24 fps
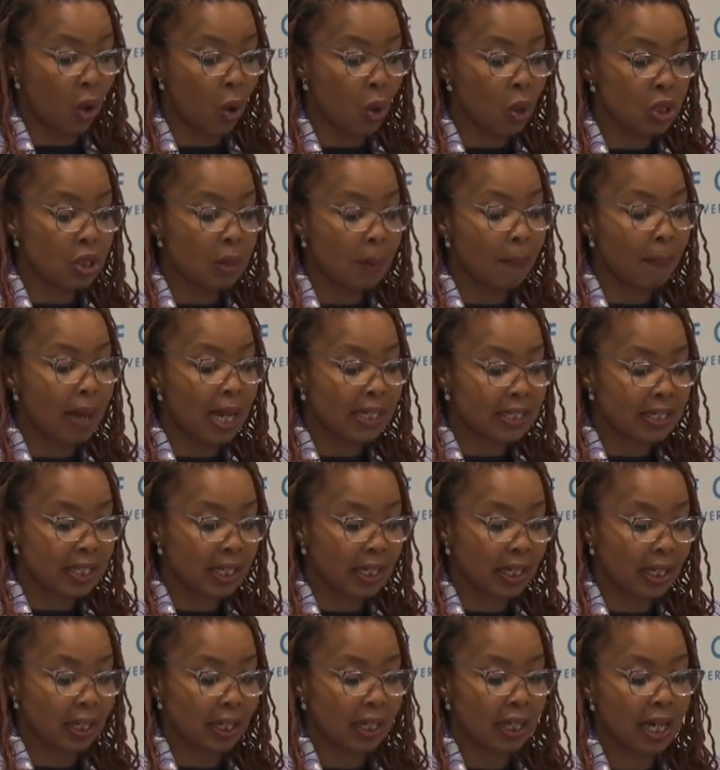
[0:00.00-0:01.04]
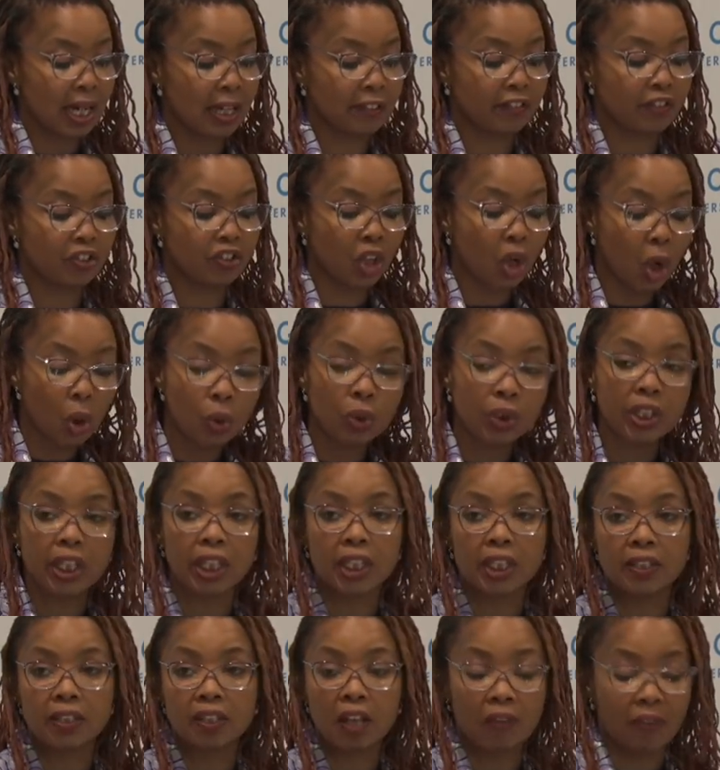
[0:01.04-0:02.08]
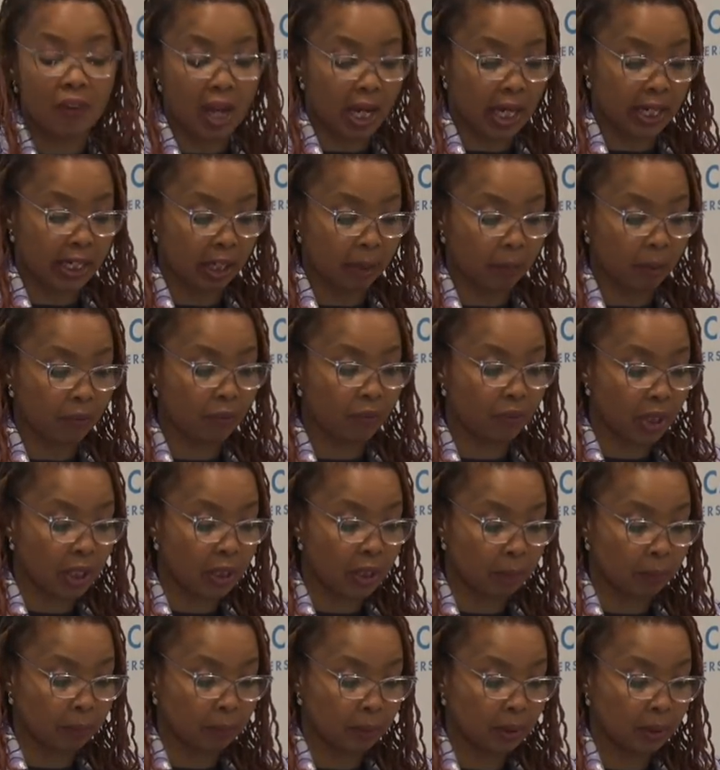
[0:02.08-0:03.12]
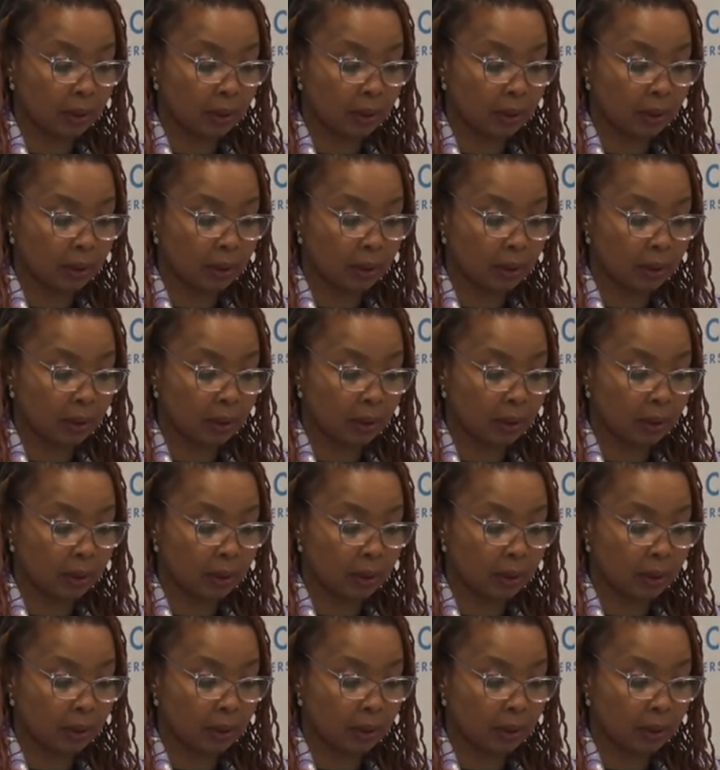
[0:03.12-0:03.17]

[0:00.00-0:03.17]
automatic custodians of academic freedom